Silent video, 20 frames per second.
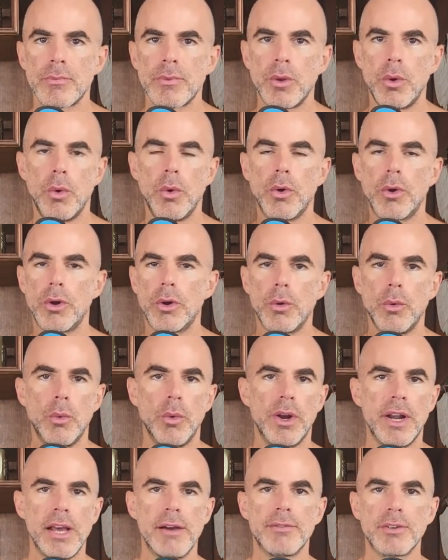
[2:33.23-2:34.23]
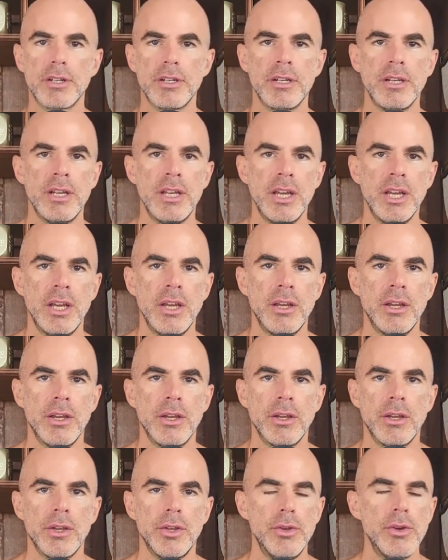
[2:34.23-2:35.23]
or whatever,
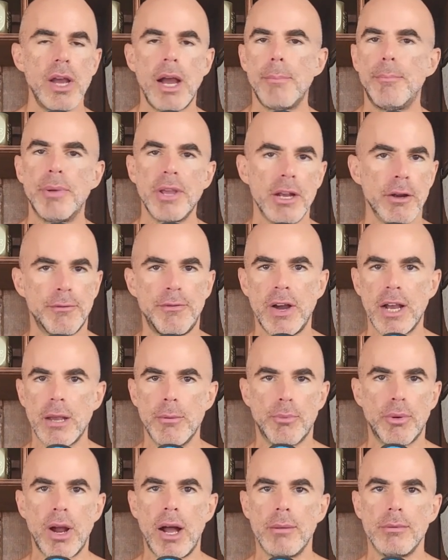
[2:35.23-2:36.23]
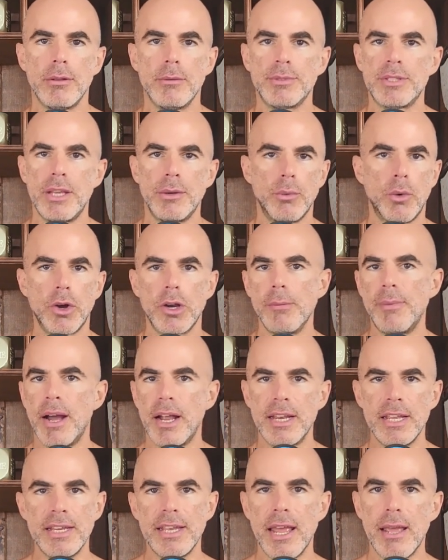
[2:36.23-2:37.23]
you got bigger fucking problems than worrying about
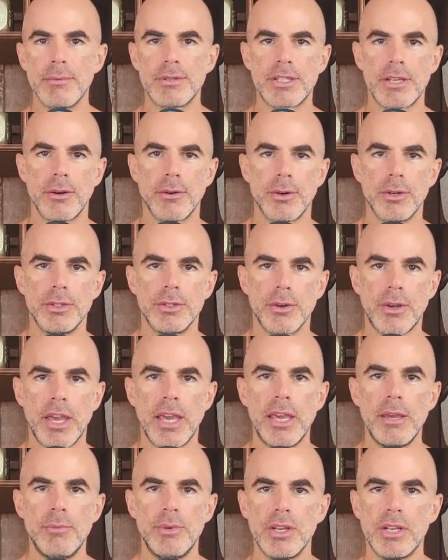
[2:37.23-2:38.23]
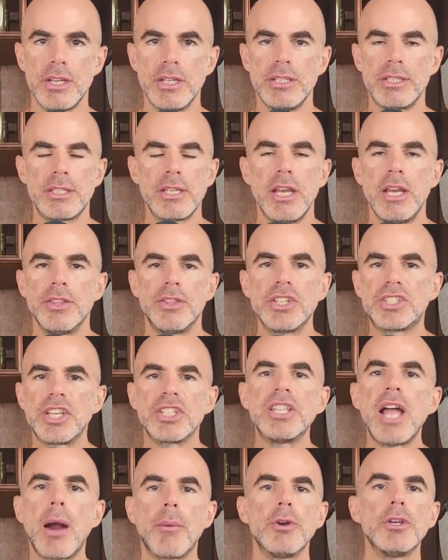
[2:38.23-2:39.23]
any damn steroids, okay? Because this is
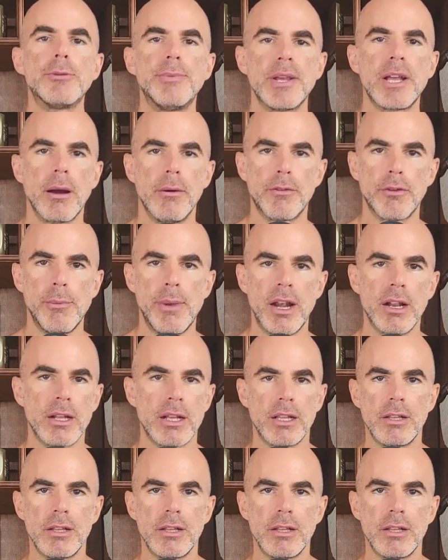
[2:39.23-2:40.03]
not where you should be coming for medical